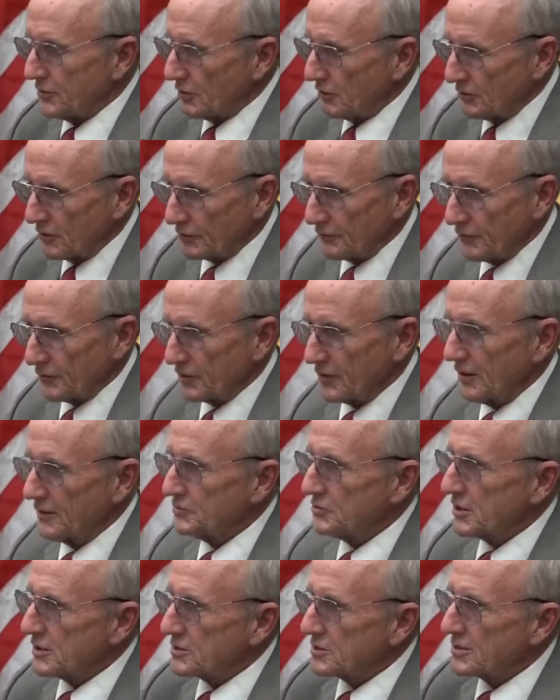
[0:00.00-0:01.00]
Don't look for
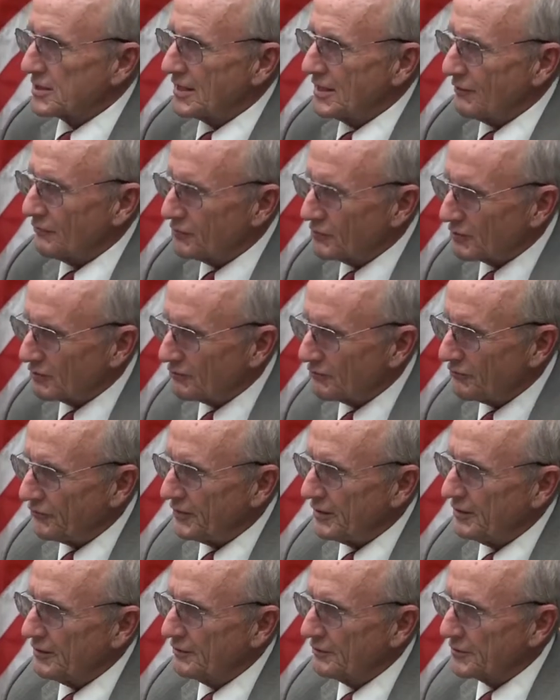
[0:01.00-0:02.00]
contrary. Just see if you can
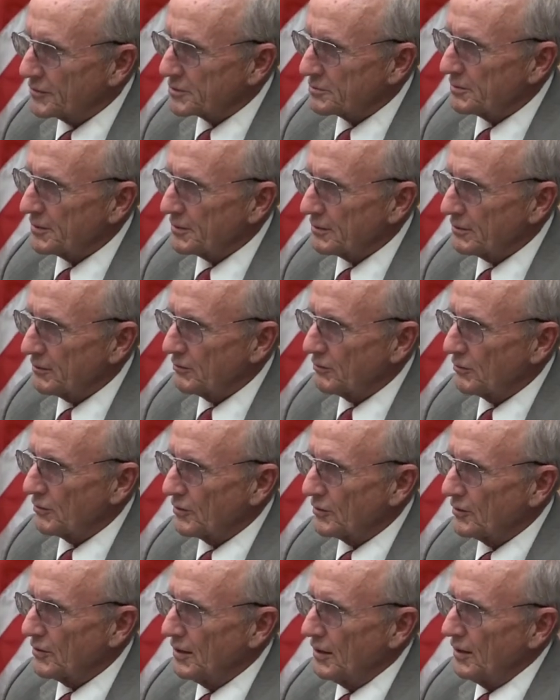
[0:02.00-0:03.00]
feel the spirit of
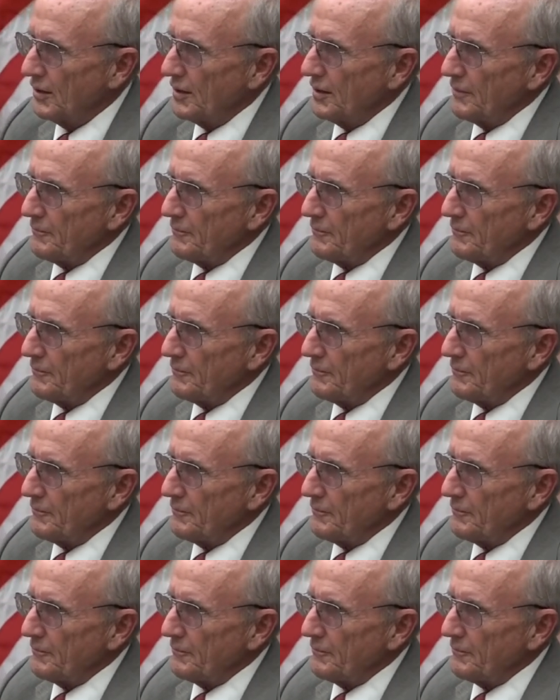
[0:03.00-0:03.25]
war.